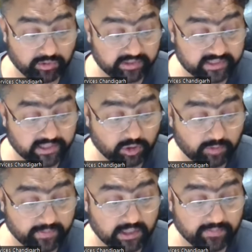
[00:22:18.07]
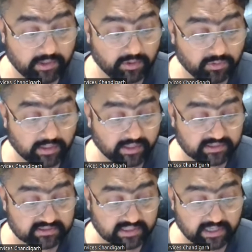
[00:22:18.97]
Only then you will be able to
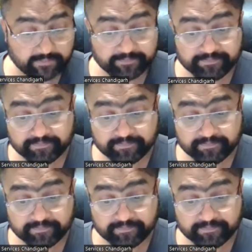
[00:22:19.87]
understand.